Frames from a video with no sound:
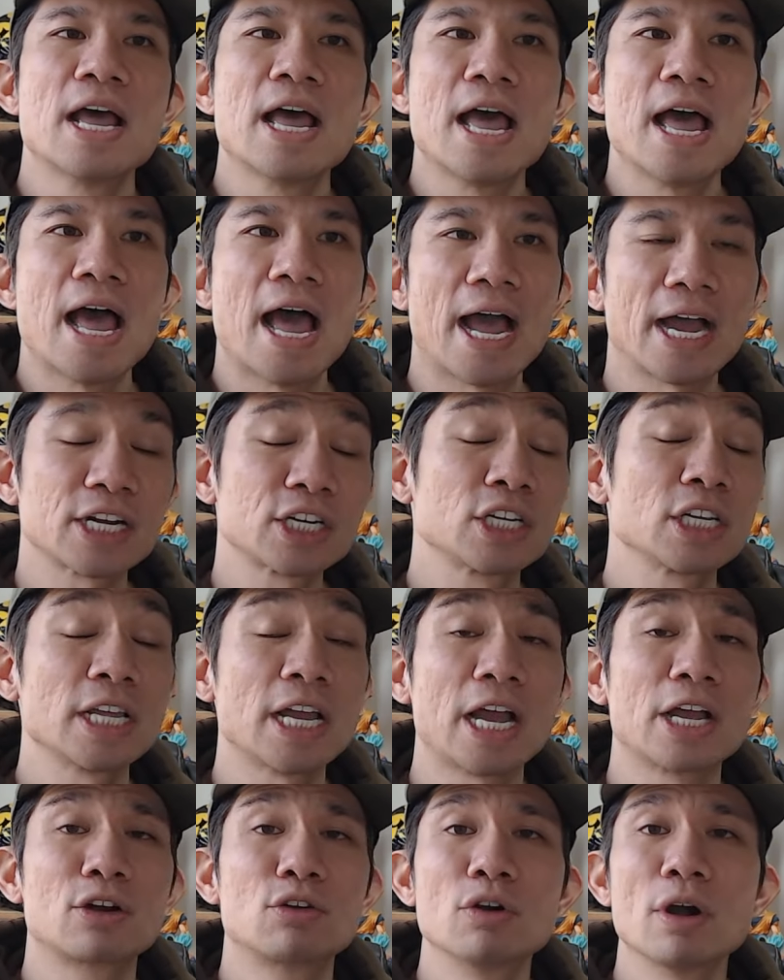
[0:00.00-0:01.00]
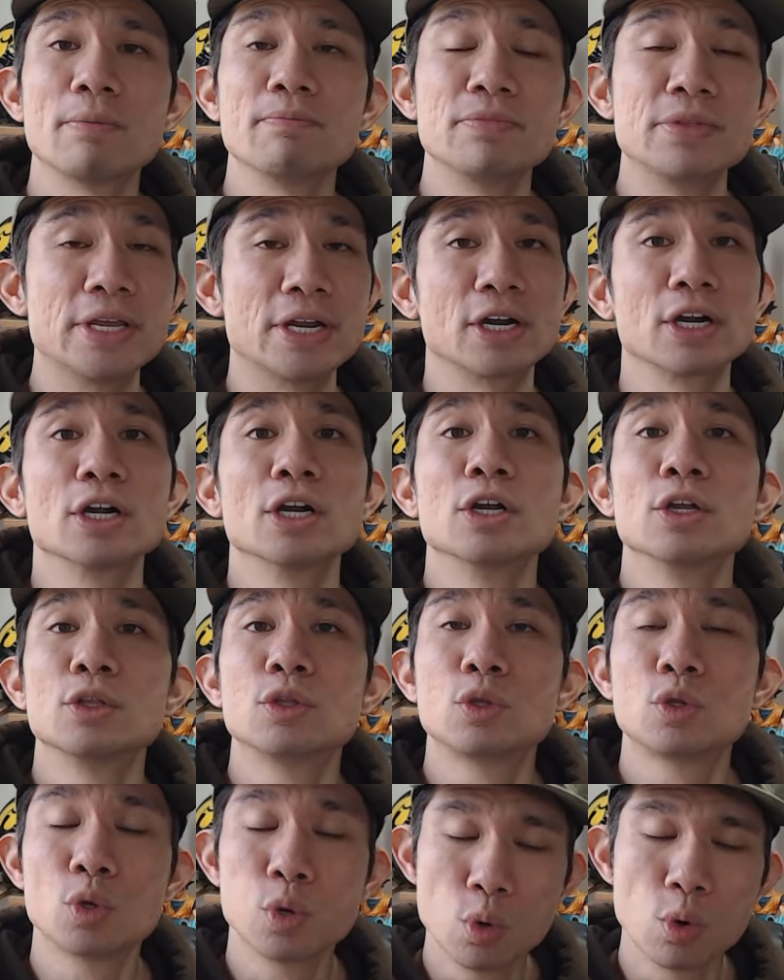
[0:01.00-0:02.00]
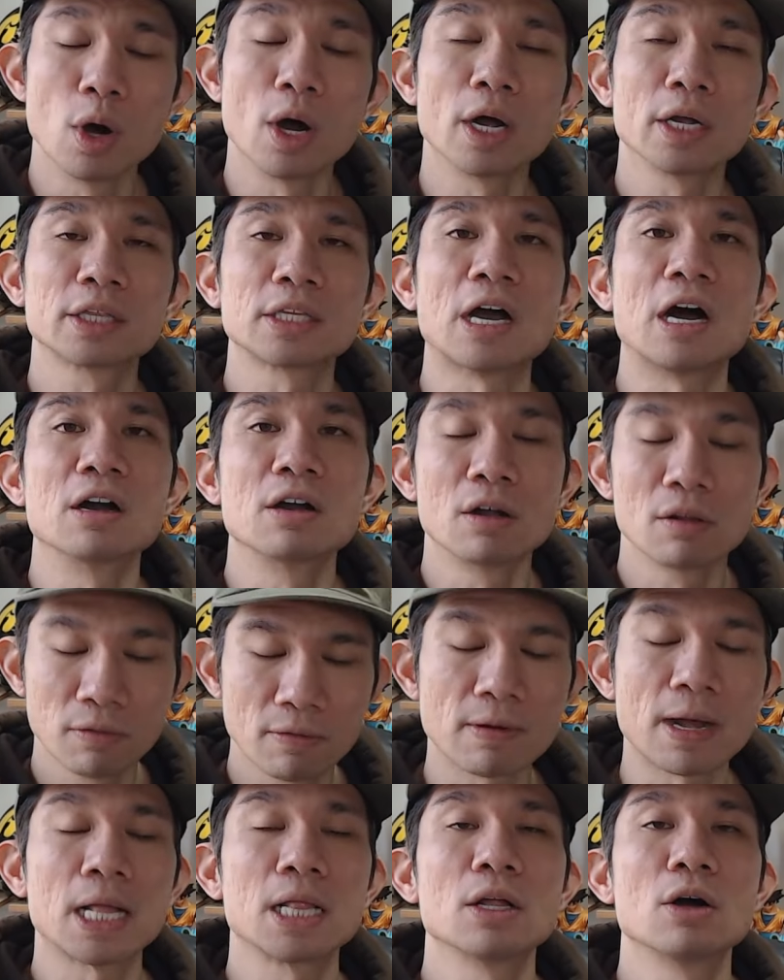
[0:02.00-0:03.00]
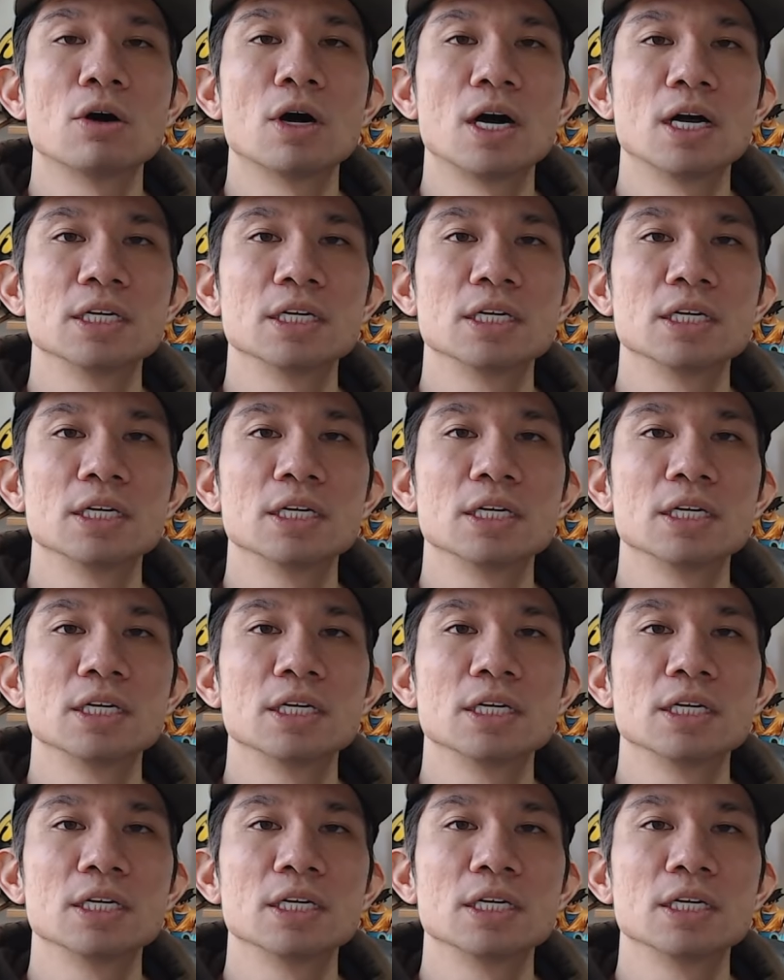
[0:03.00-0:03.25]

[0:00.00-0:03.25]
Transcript: Actually, I grew up near Tua Tagovailoa's